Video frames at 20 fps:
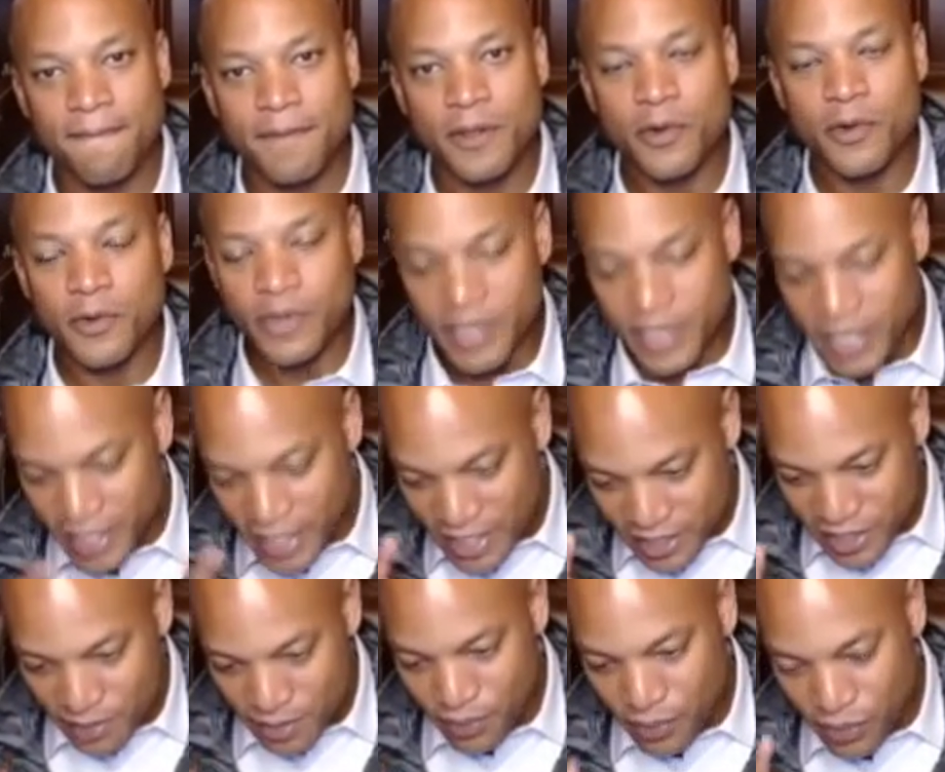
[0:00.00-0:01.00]
who need us
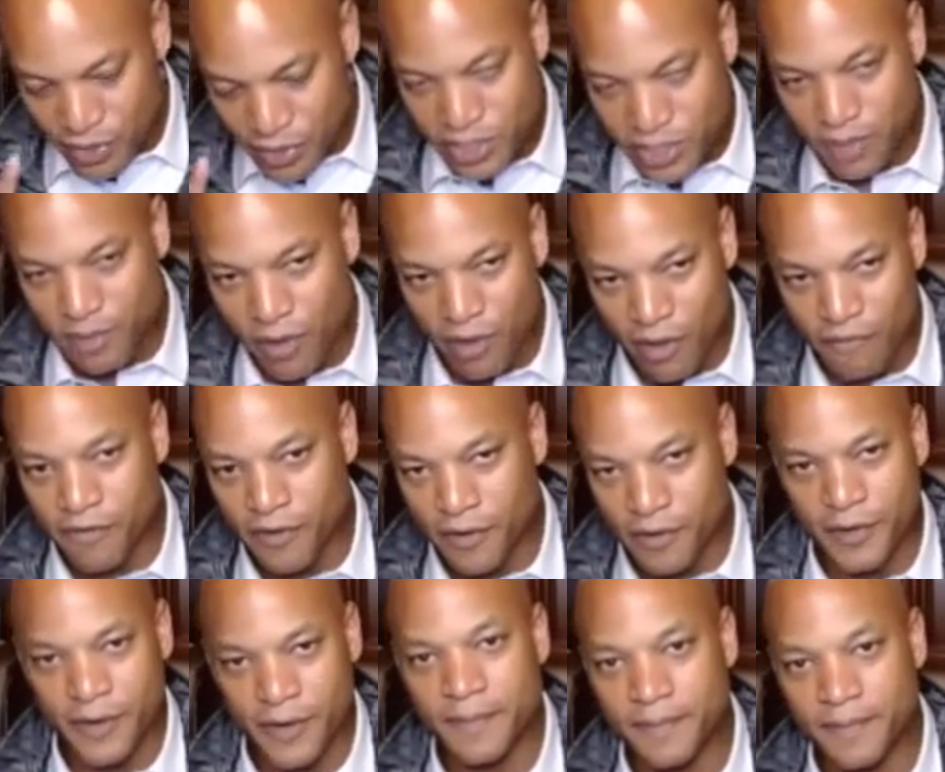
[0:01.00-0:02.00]
to push the ball
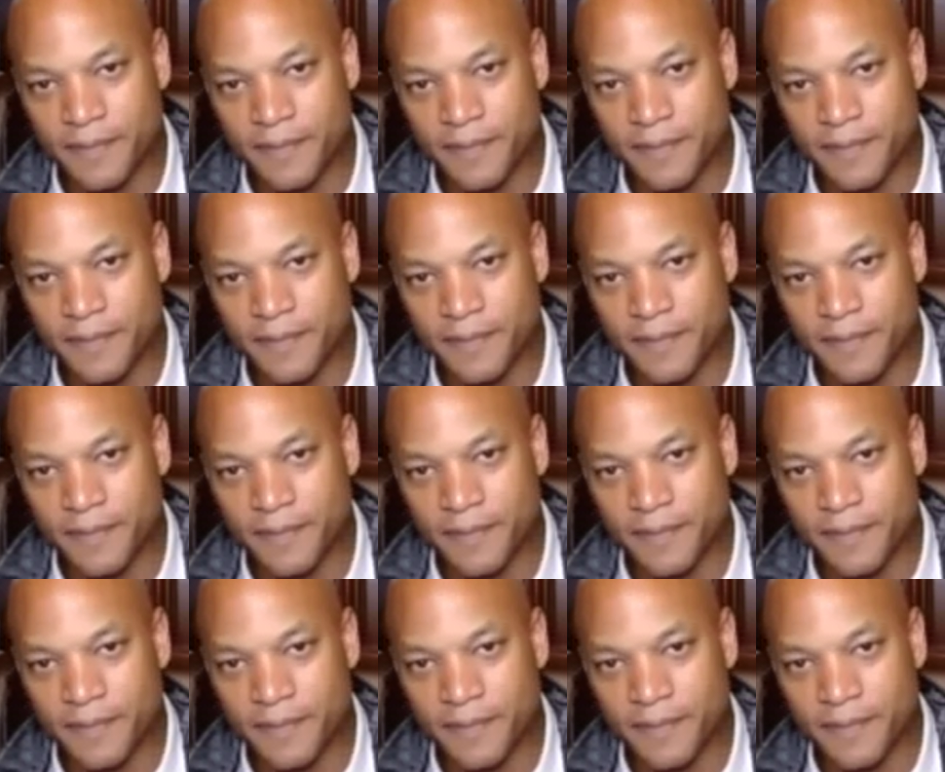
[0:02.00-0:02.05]
further,